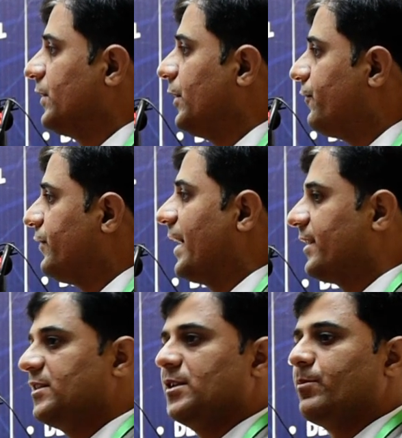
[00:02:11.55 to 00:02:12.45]
If that
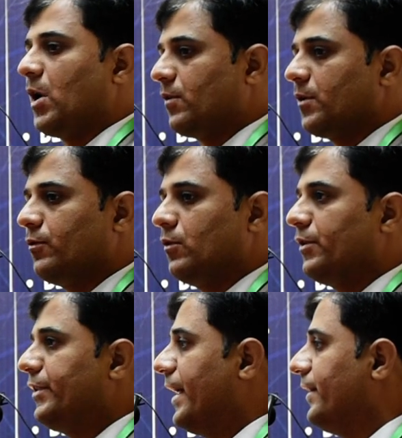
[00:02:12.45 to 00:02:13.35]
is the powerful,
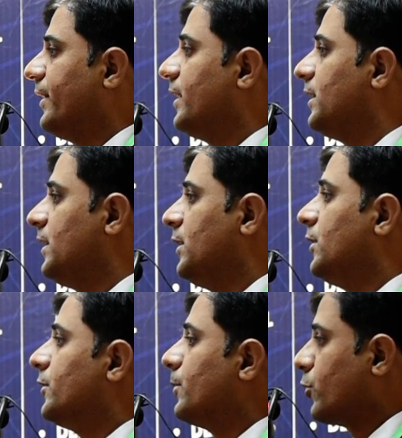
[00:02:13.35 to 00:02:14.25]
then
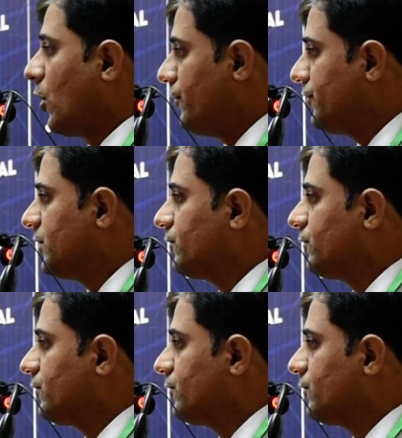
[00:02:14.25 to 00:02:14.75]
the provinces